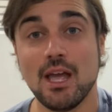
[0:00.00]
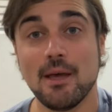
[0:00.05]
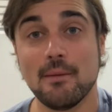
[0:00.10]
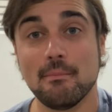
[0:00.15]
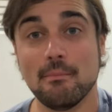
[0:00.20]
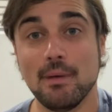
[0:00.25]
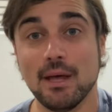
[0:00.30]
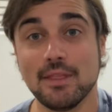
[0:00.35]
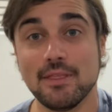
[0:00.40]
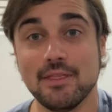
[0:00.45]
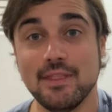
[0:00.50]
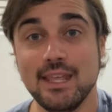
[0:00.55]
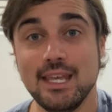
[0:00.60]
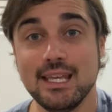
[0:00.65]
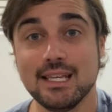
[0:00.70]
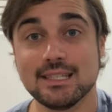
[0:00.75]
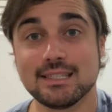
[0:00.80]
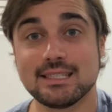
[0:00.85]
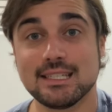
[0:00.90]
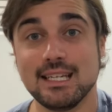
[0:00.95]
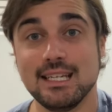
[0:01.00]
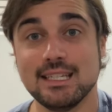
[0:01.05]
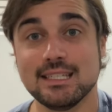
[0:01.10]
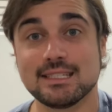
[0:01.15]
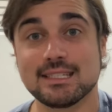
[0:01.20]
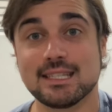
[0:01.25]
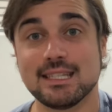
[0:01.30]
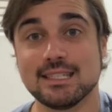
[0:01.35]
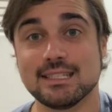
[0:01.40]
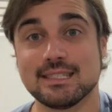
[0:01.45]
But this
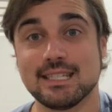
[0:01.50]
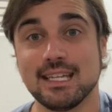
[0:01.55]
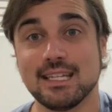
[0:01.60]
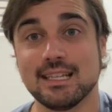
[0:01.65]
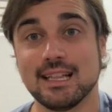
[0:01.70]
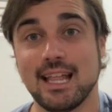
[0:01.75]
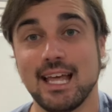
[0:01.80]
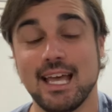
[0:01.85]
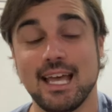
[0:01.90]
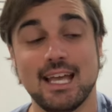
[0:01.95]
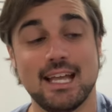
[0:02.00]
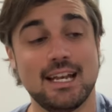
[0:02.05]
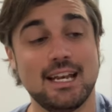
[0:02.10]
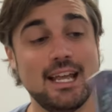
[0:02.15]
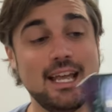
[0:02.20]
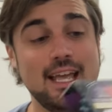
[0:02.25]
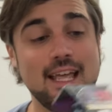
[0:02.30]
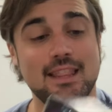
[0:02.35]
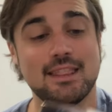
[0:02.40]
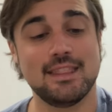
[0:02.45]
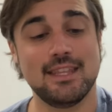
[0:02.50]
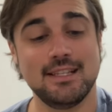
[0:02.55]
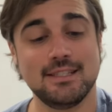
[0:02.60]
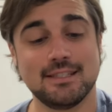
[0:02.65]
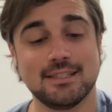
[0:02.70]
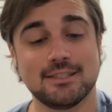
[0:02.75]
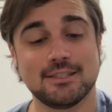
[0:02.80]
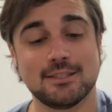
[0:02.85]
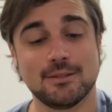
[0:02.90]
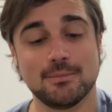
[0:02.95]
is the Sunline. This
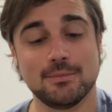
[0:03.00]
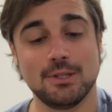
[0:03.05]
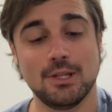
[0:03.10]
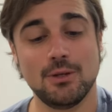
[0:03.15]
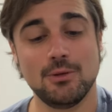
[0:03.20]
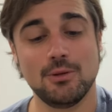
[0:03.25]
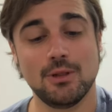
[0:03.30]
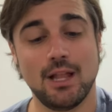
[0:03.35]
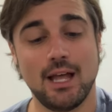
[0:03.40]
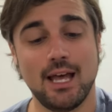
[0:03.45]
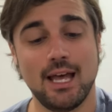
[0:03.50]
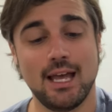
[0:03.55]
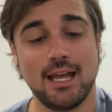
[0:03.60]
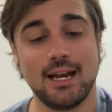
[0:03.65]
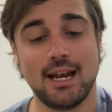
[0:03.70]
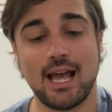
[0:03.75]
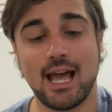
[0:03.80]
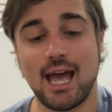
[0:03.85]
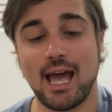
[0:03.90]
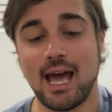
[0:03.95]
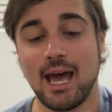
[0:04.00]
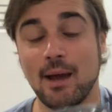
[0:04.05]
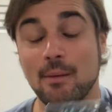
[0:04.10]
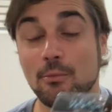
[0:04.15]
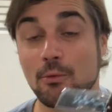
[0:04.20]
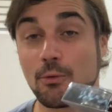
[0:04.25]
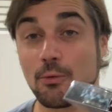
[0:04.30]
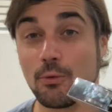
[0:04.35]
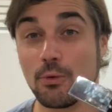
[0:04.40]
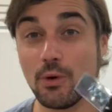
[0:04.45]
is some new line.
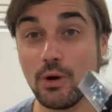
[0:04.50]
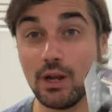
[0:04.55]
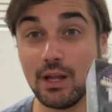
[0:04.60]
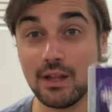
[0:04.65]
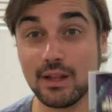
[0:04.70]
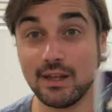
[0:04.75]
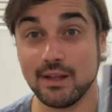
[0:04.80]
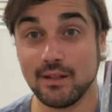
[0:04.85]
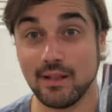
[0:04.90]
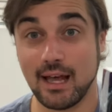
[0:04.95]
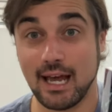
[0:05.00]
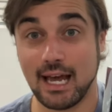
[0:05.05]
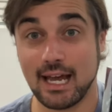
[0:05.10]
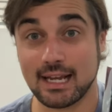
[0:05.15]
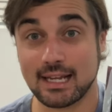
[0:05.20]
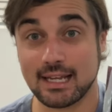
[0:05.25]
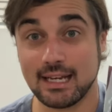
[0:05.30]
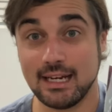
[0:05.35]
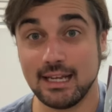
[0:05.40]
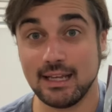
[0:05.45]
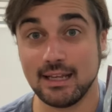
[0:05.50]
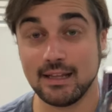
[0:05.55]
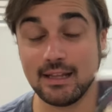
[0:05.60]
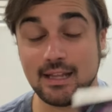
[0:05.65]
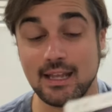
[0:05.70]
I'm really liking it.